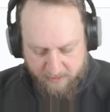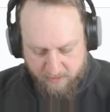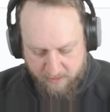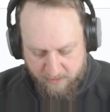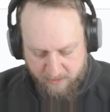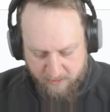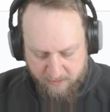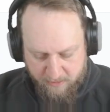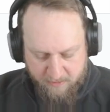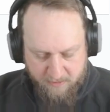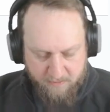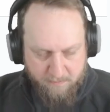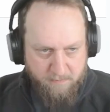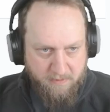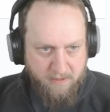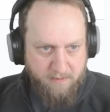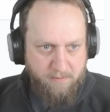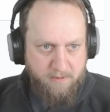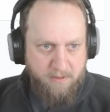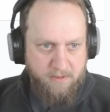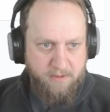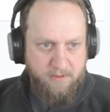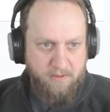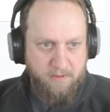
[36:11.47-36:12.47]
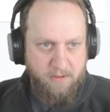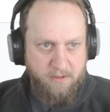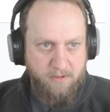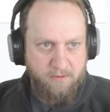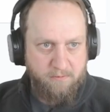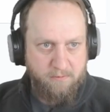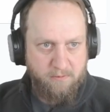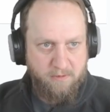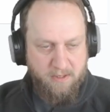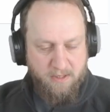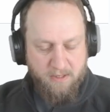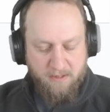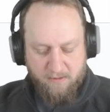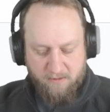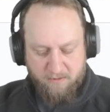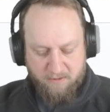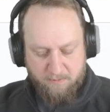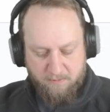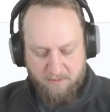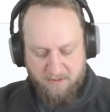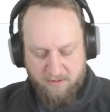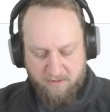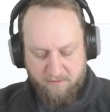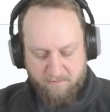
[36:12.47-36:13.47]
Let's maybe search for that
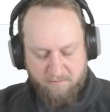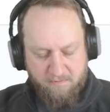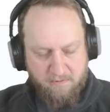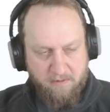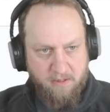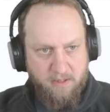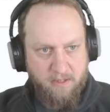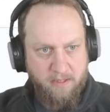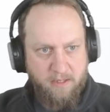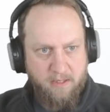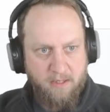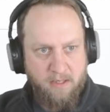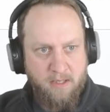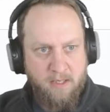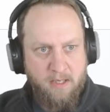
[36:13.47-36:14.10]
specifically.